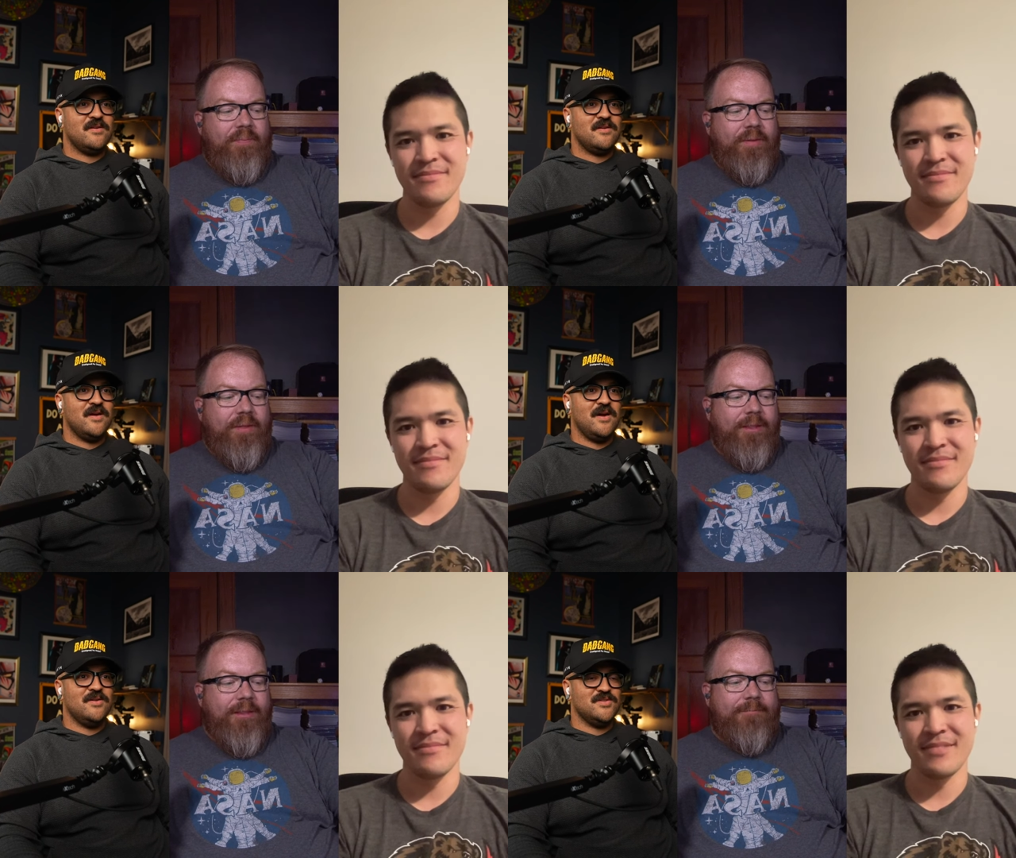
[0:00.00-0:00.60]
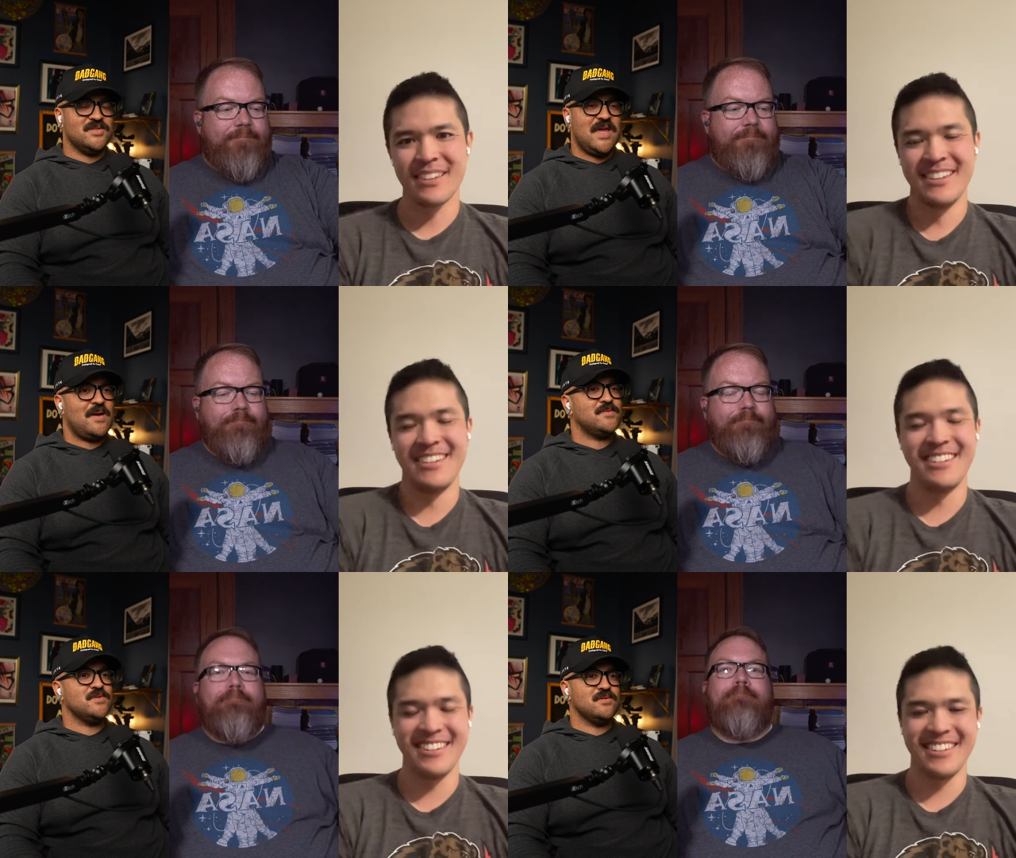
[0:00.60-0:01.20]
Speaker 1: uh, and just
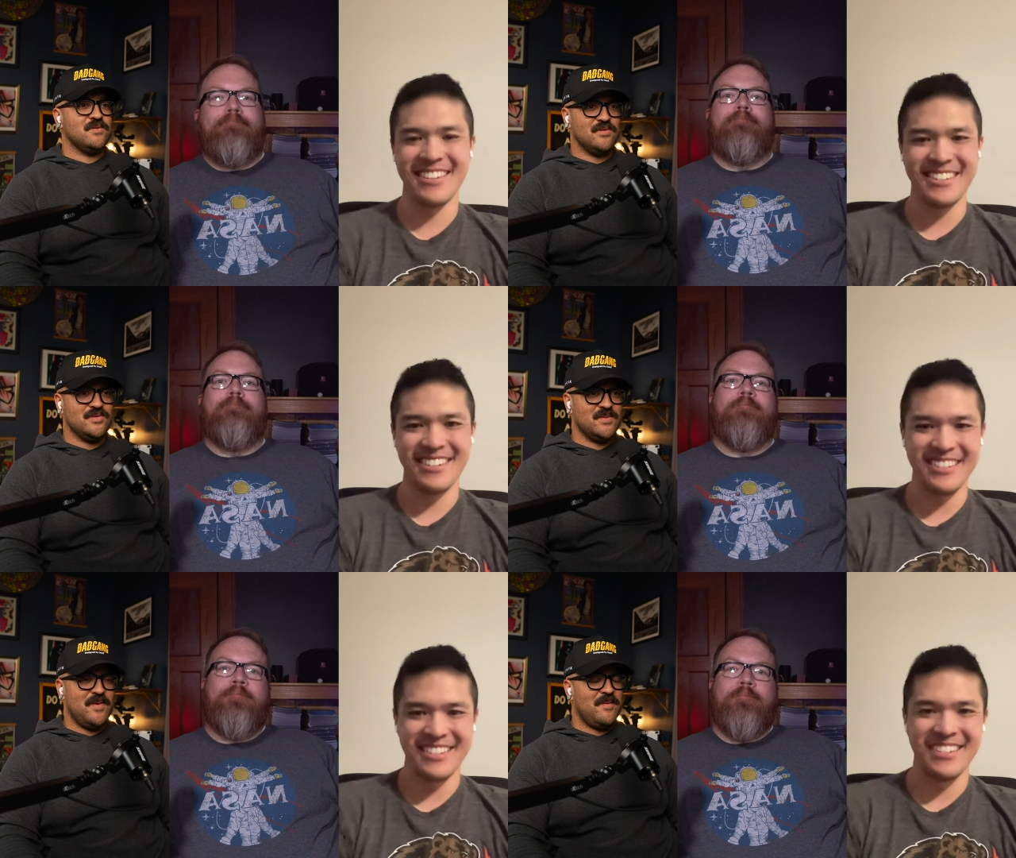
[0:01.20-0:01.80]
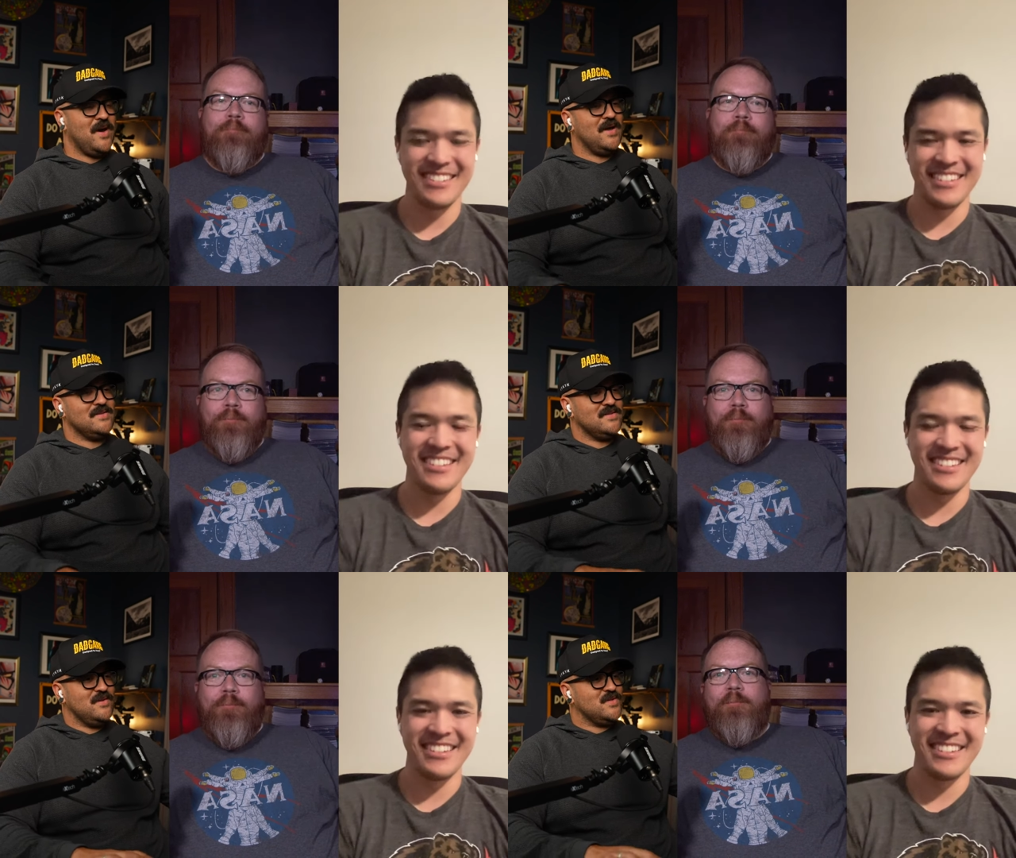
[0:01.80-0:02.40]
absolutely losing my mind.
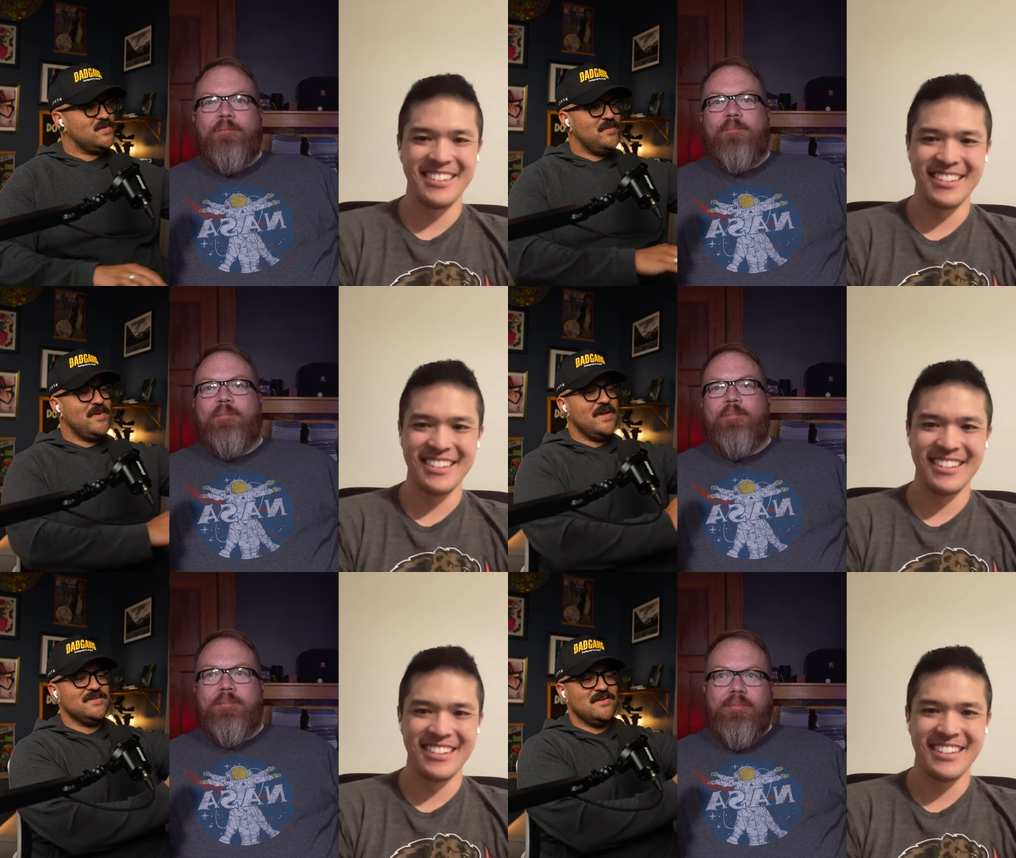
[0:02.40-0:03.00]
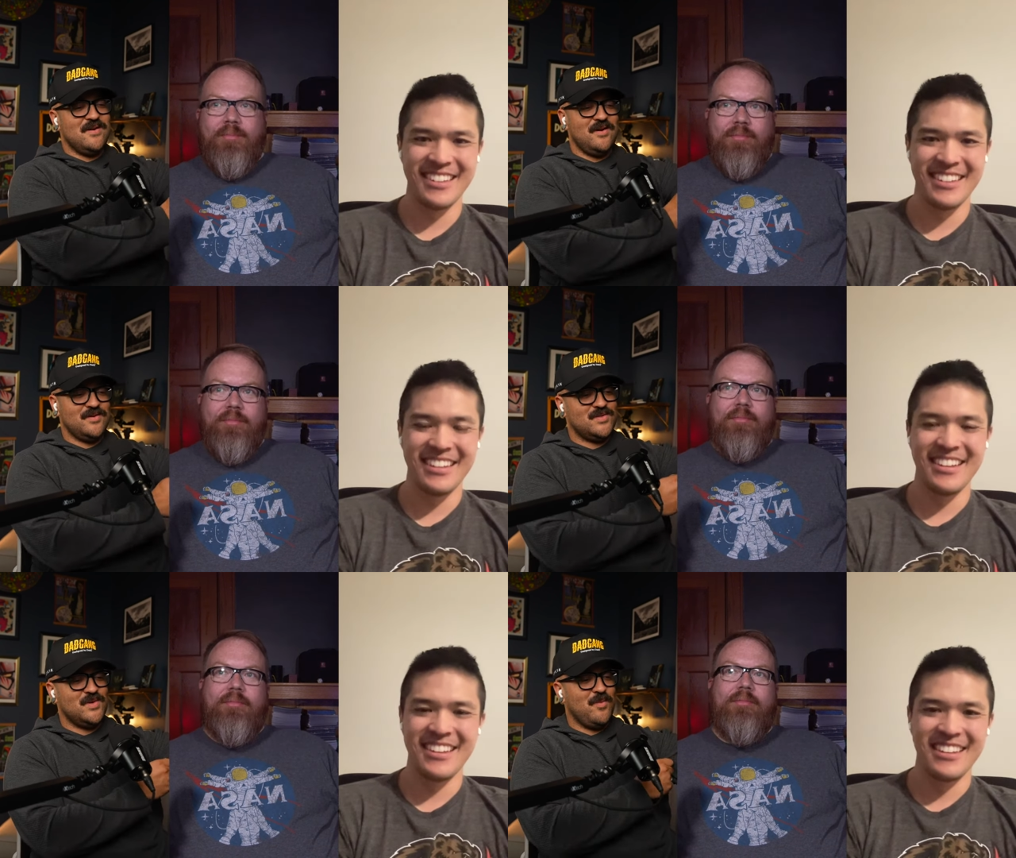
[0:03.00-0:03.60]
So swim days are are
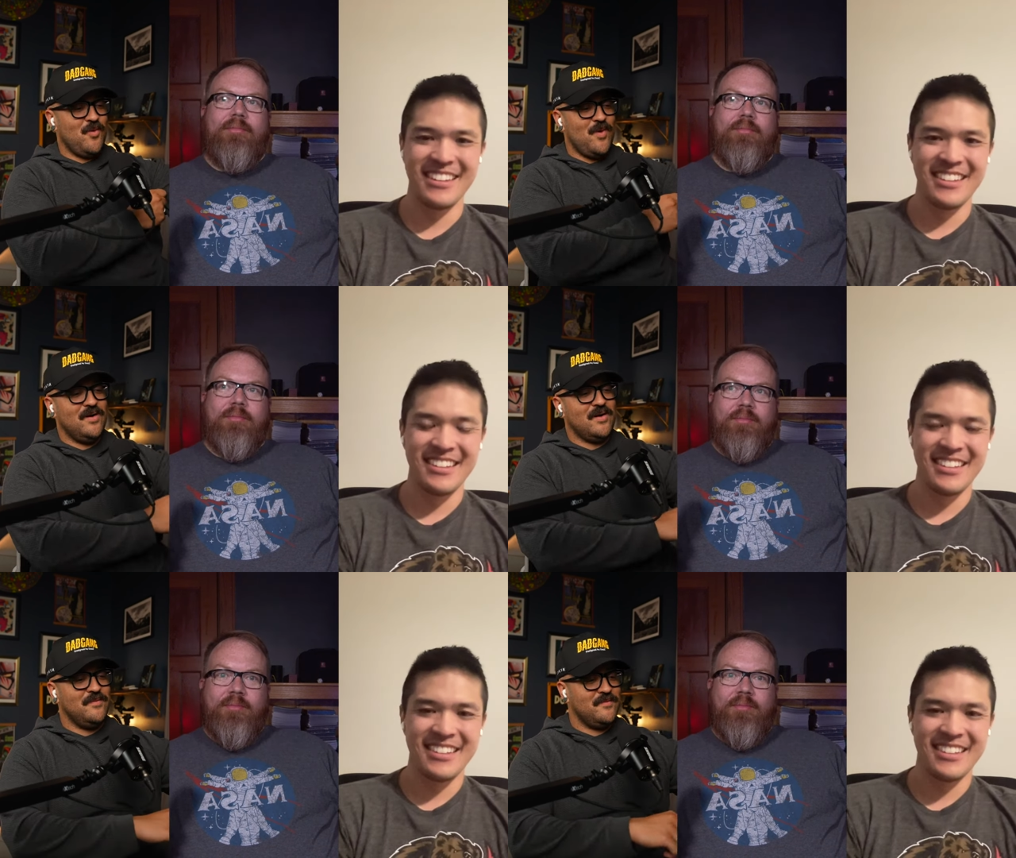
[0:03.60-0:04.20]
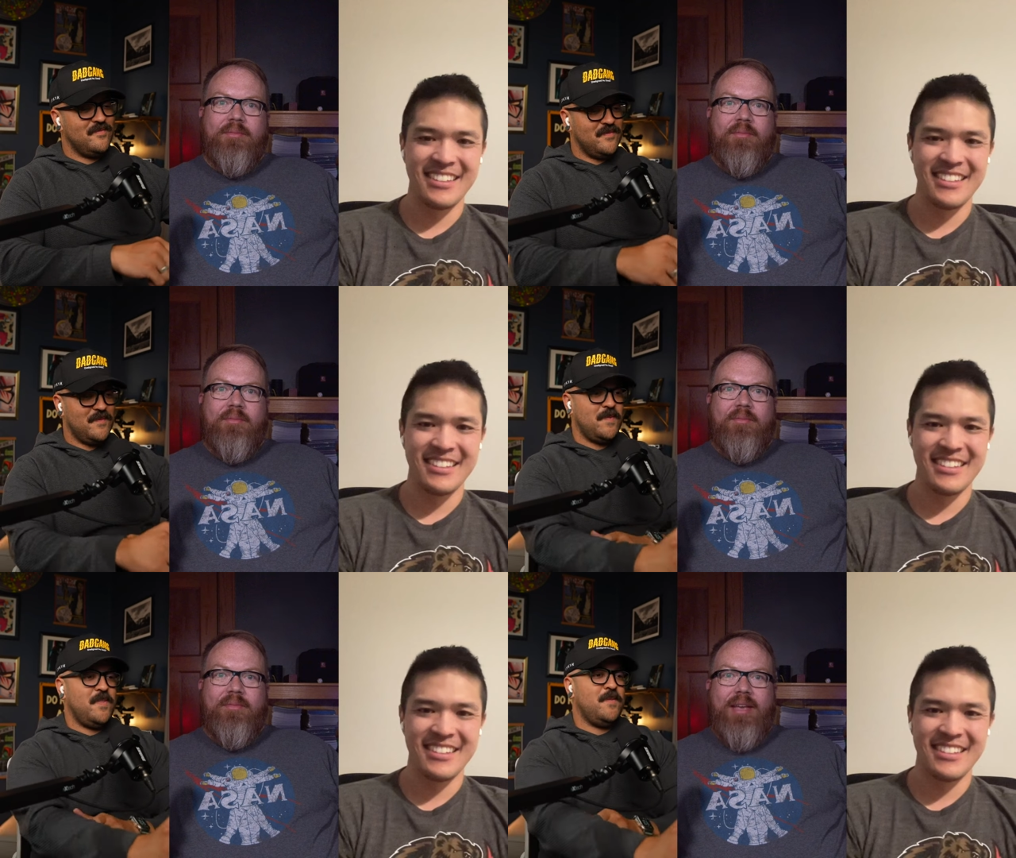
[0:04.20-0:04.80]
super welcome.
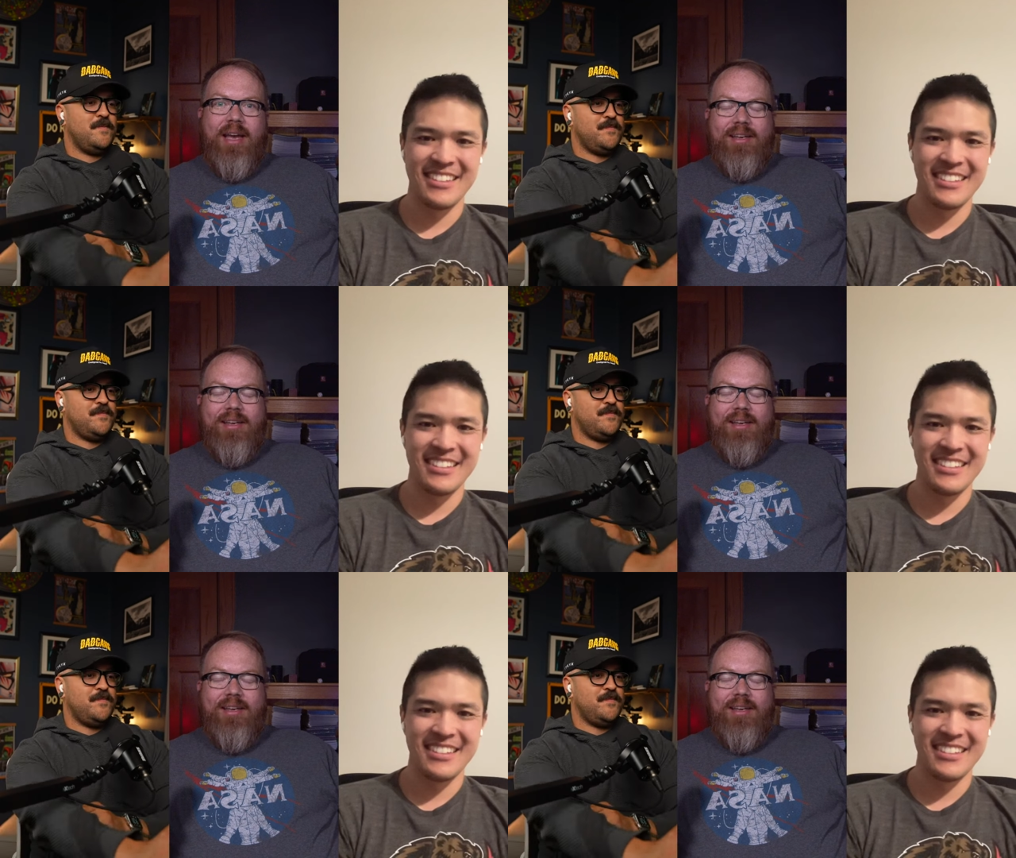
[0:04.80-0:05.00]
oh,